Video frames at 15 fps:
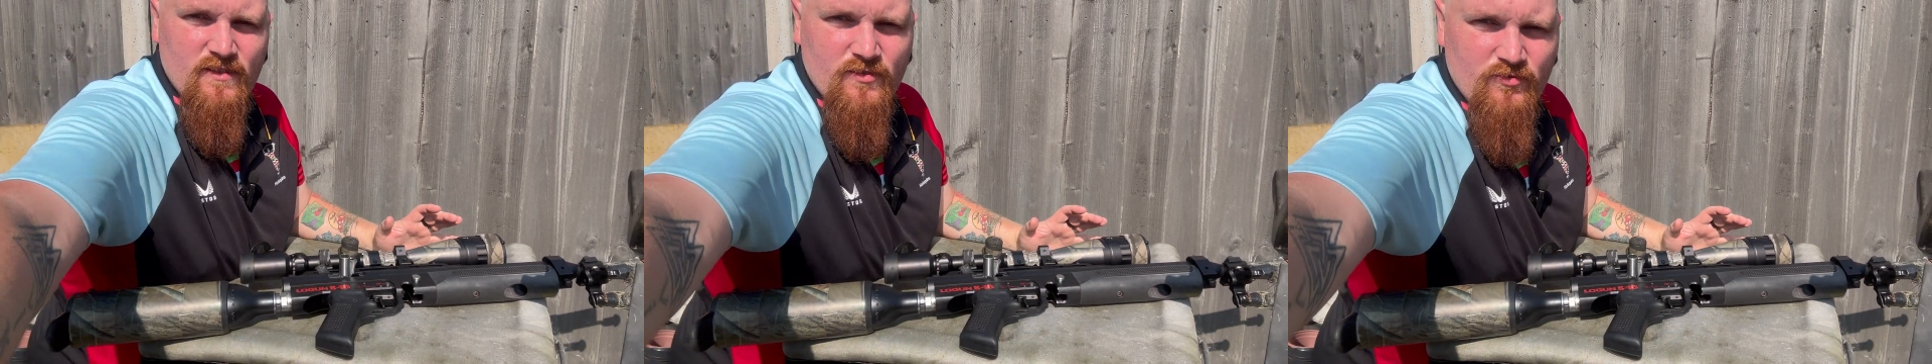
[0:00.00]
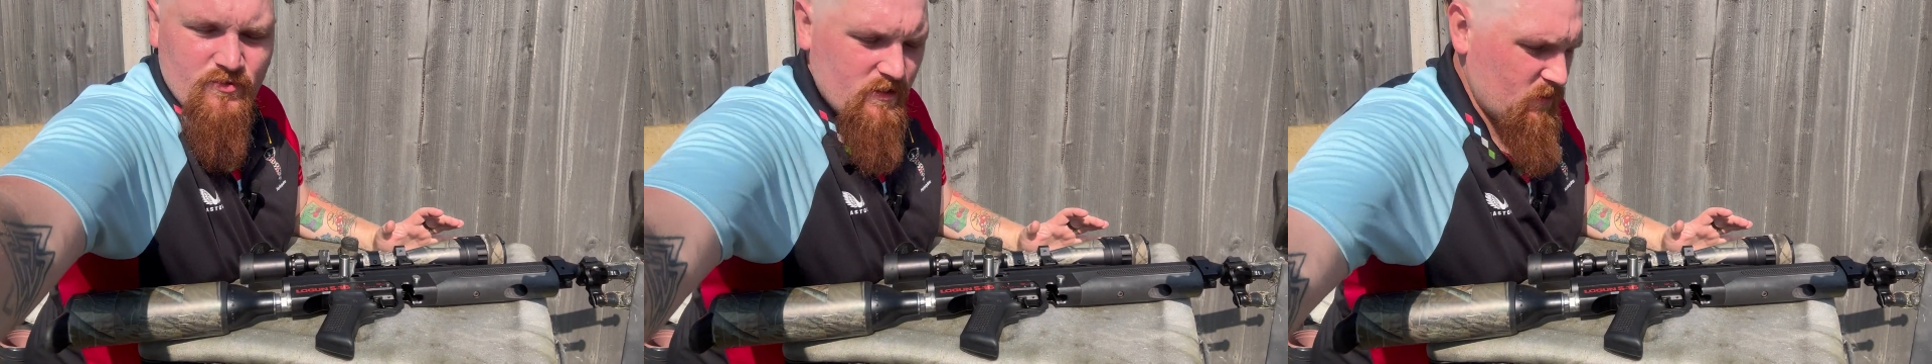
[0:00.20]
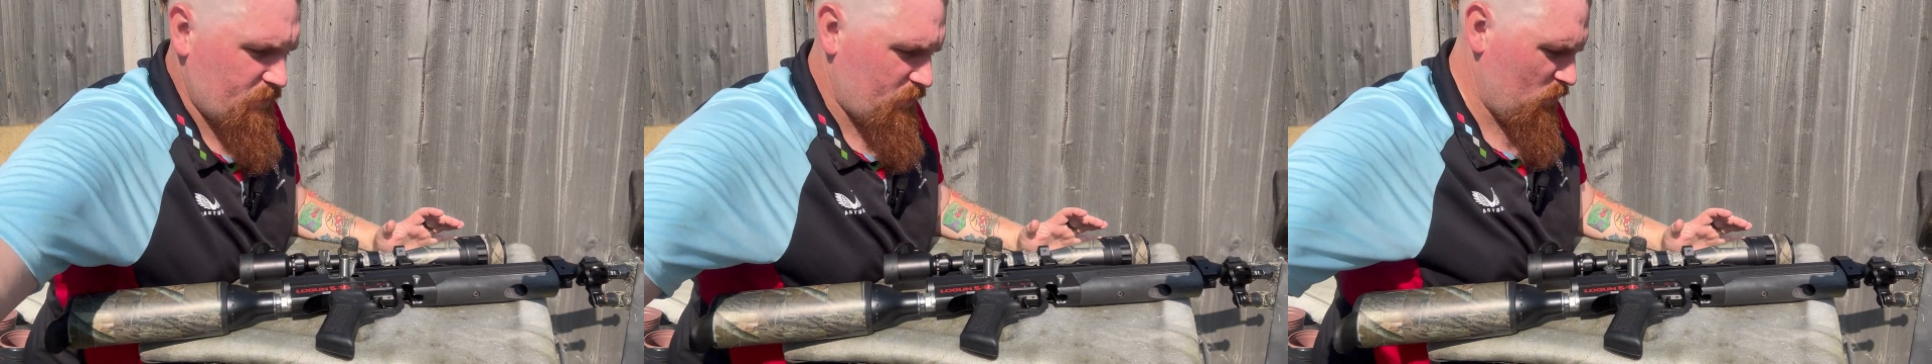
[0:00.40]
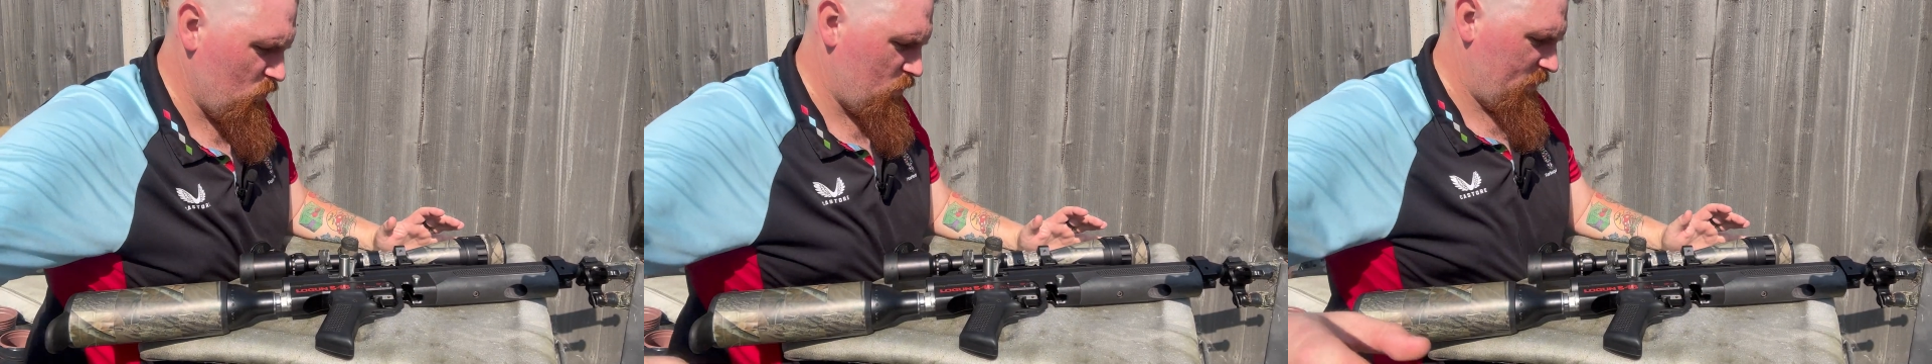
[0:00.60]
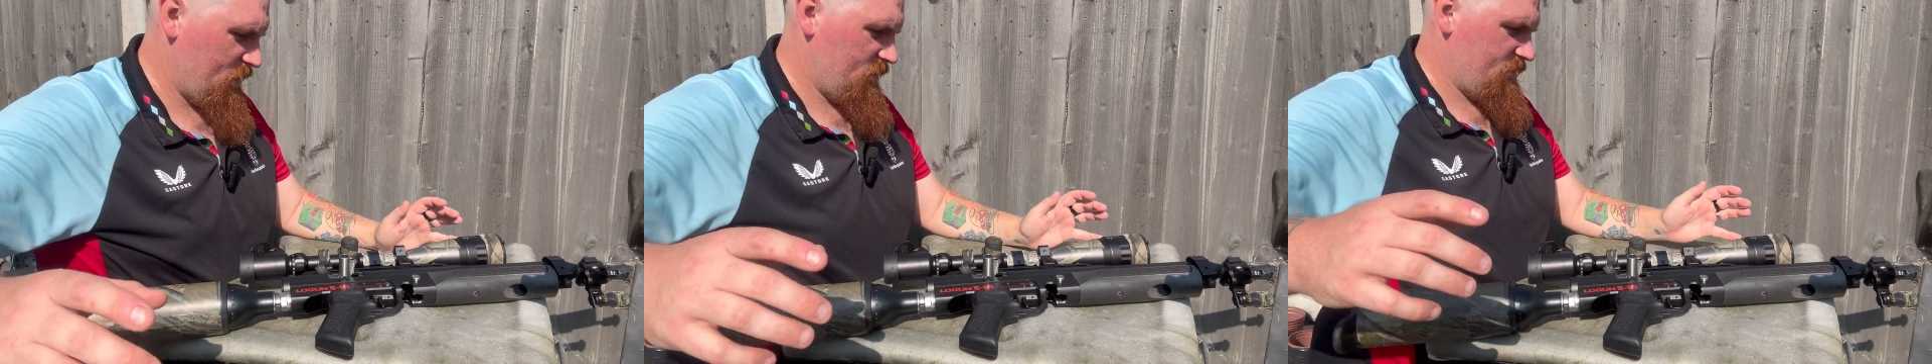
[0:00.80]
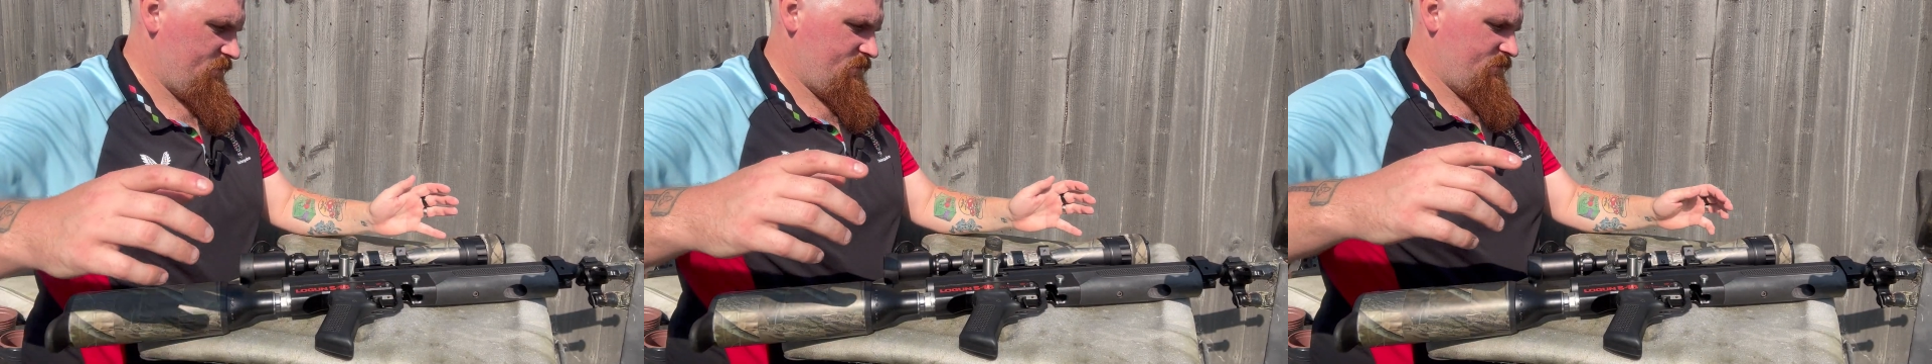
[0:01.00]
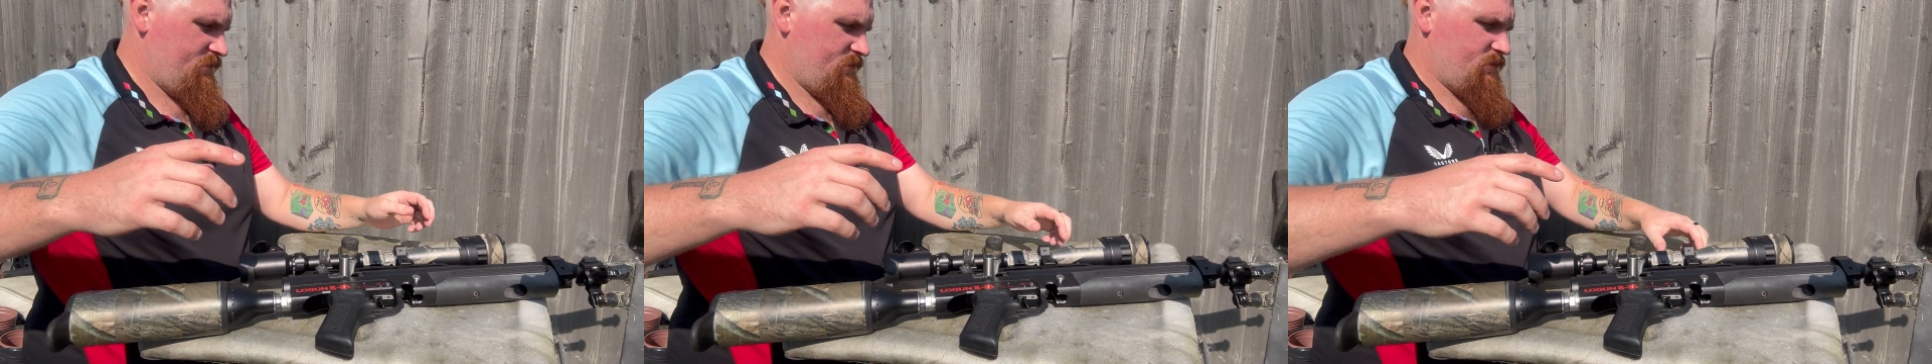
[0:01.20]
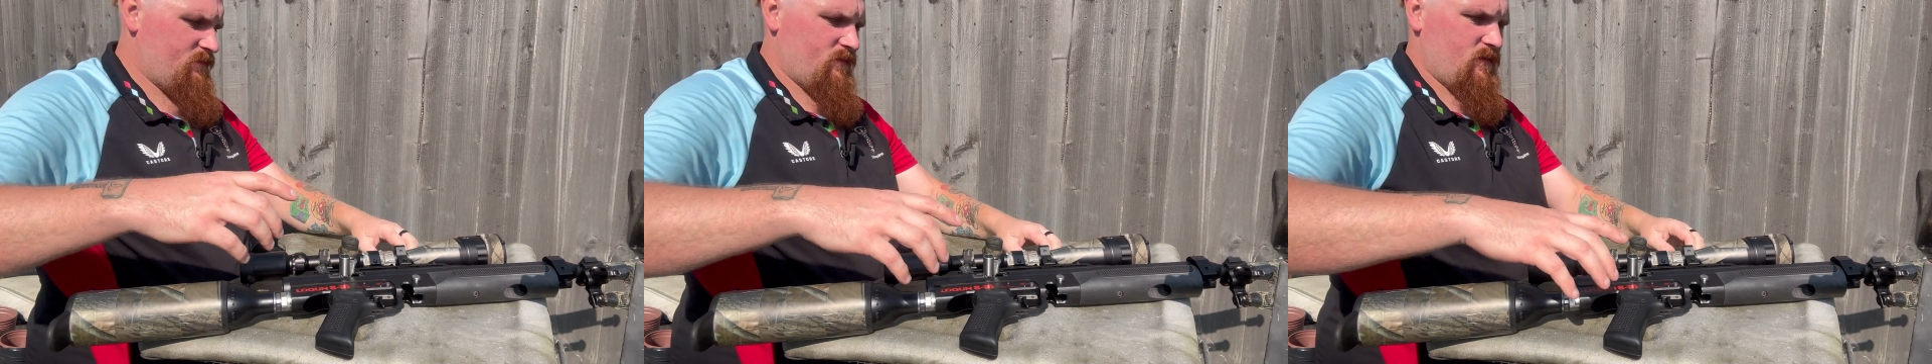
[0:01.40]
trigger pull weight
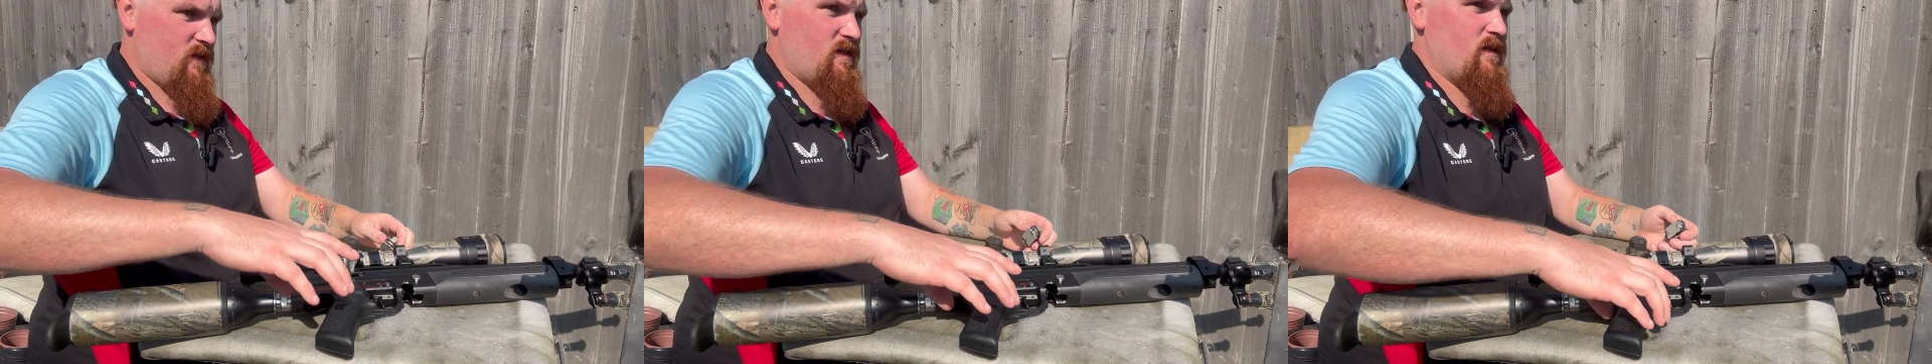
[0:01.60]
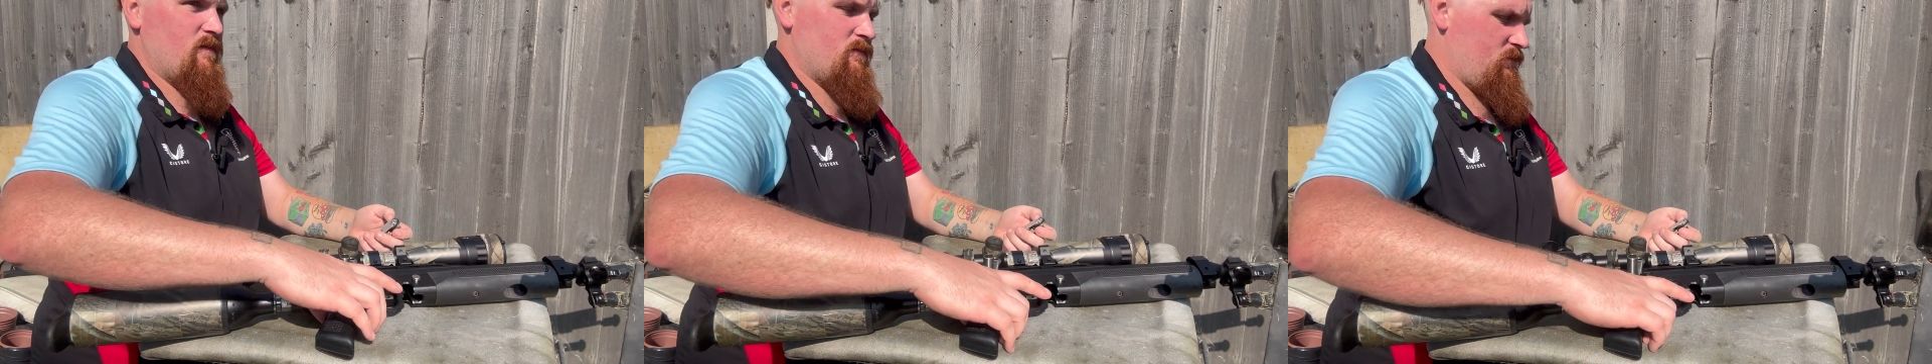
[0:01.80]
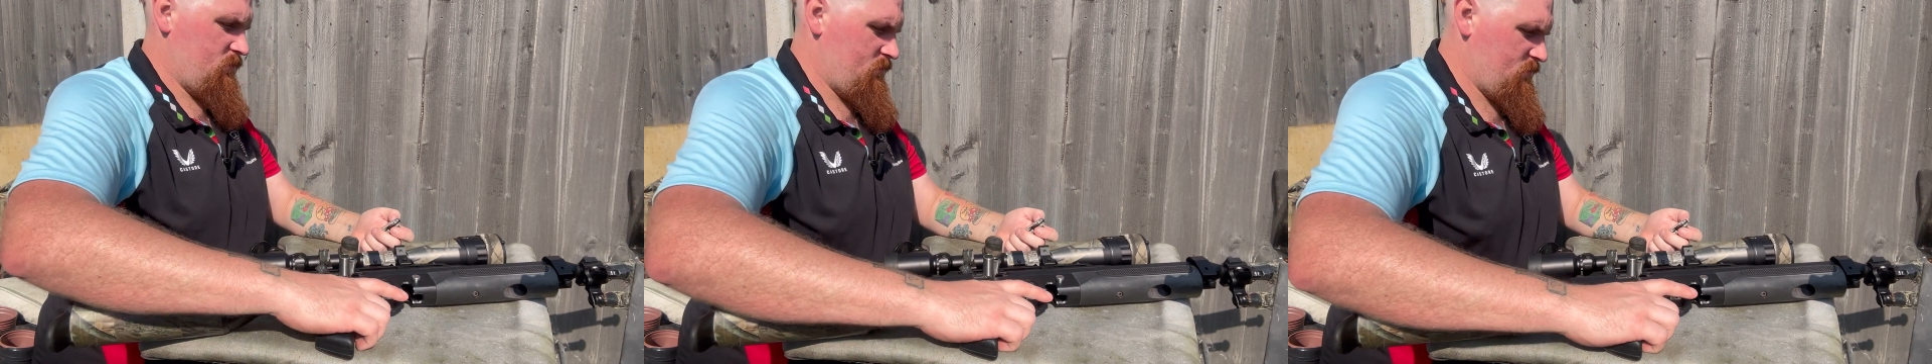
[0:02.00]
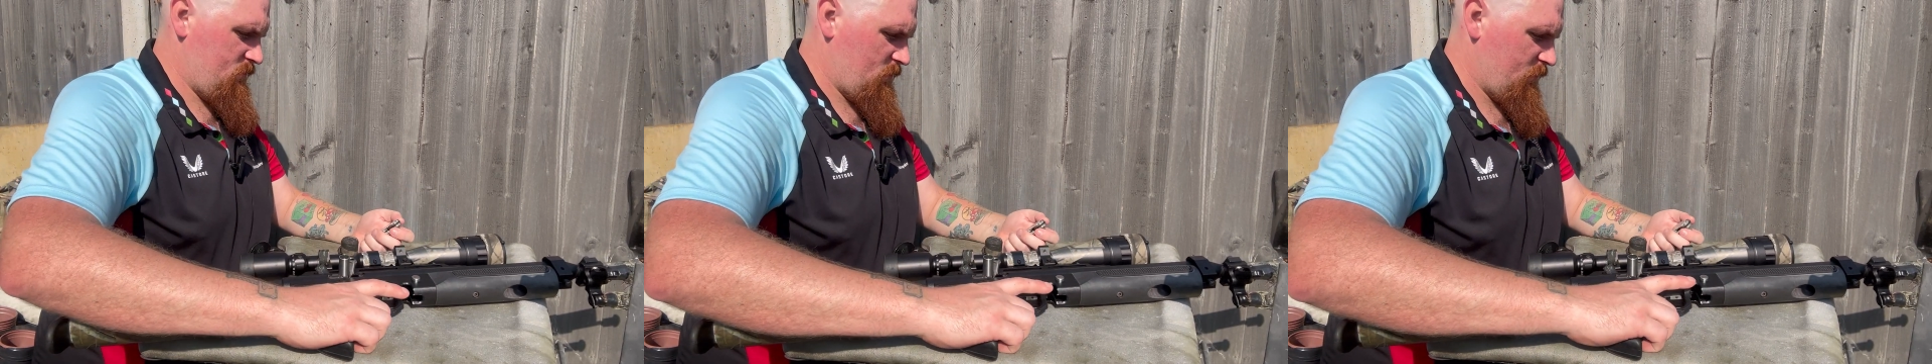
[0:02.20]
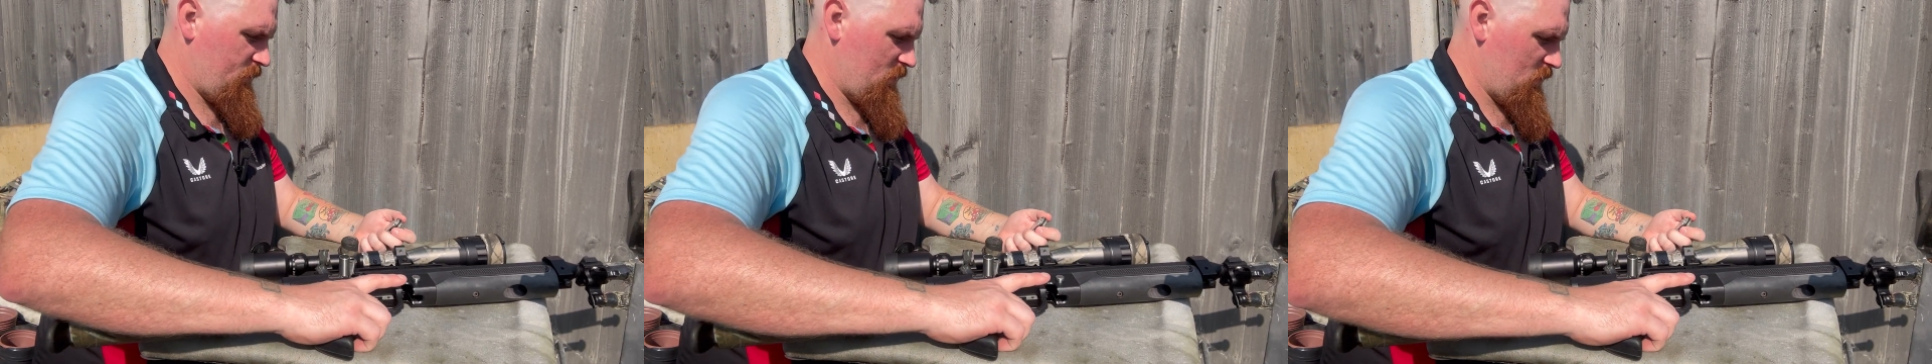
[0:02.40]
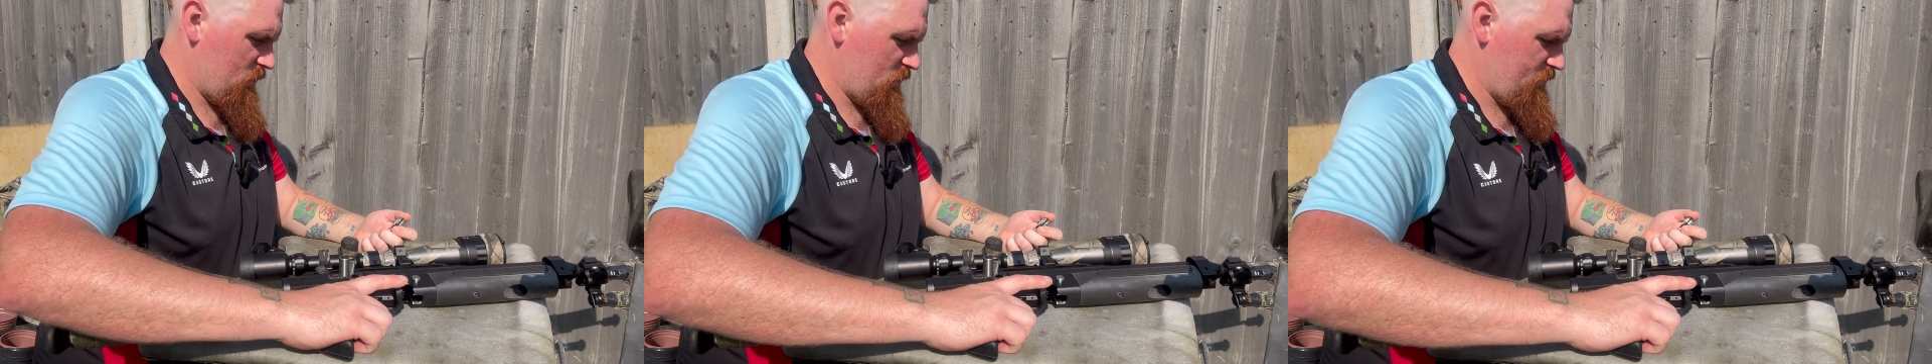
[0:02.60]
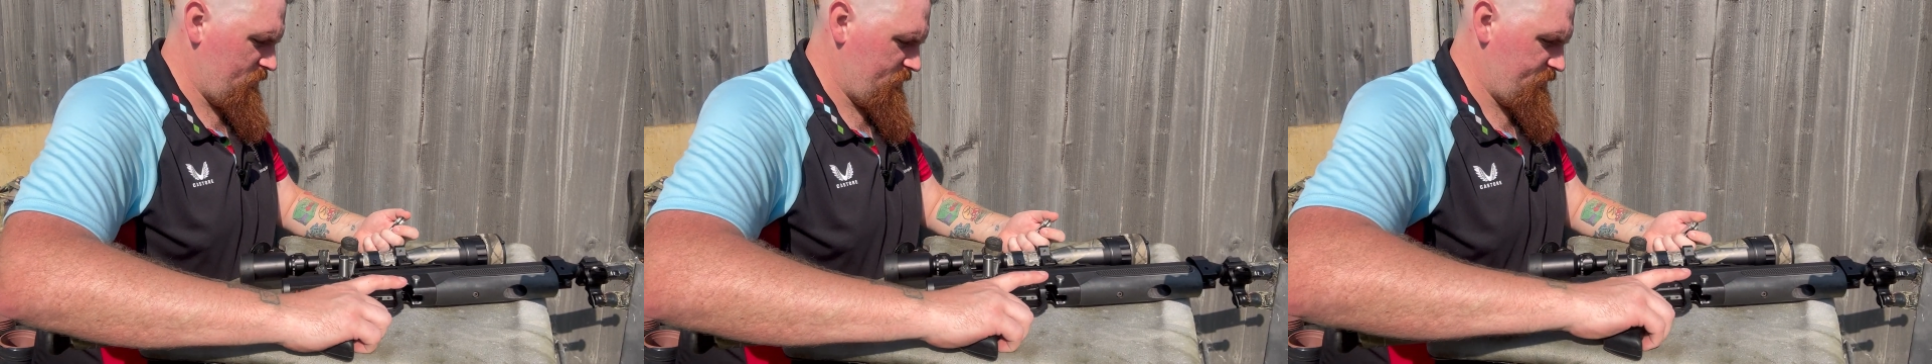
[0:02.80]
of the Logun.